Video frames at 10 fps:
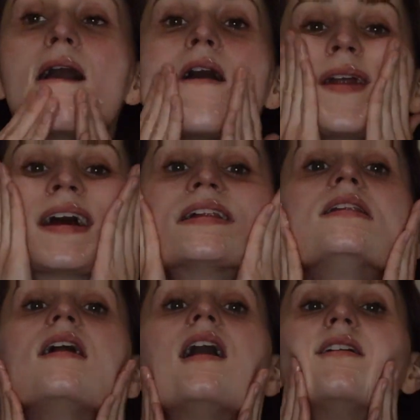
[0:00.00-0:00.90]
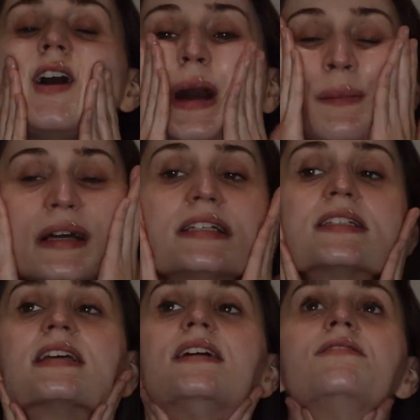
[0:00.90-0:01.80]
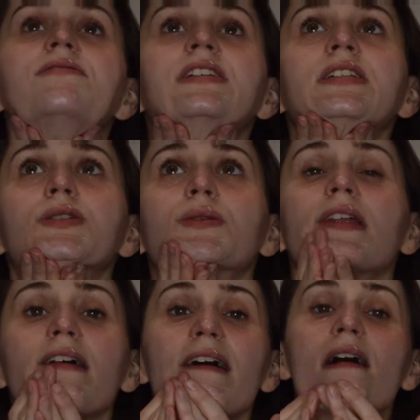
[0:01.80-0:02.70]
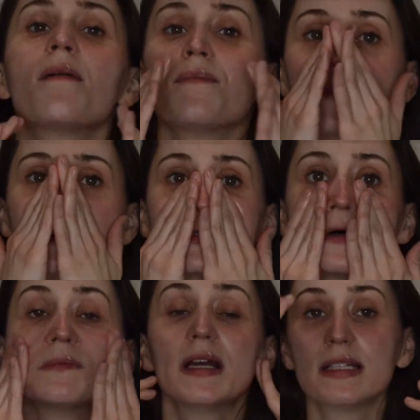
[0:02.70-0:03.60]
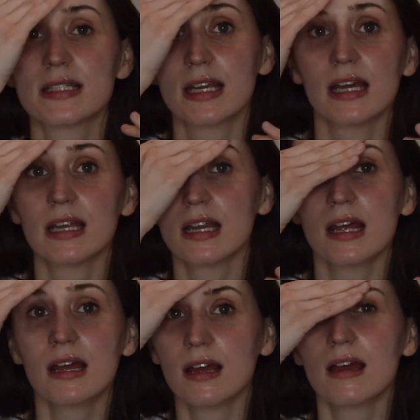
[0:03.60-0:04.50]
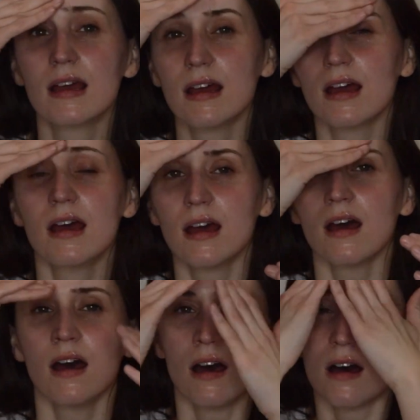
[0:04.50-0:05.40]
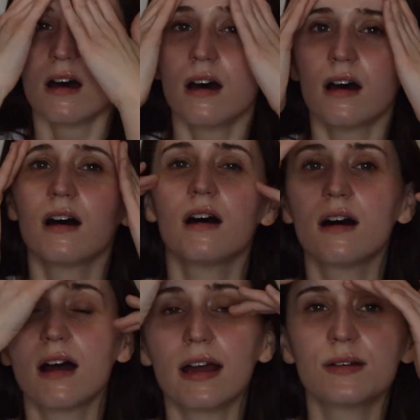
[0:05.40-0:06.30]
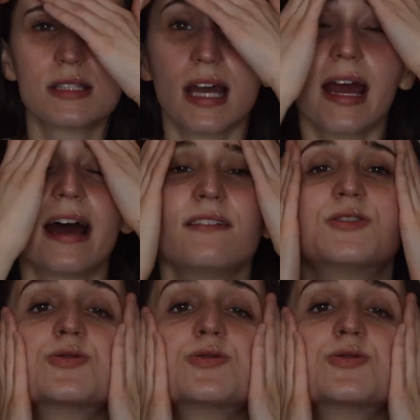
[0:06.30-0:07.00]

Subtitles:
And I love how my skin feels with it. So my skin, I would say I have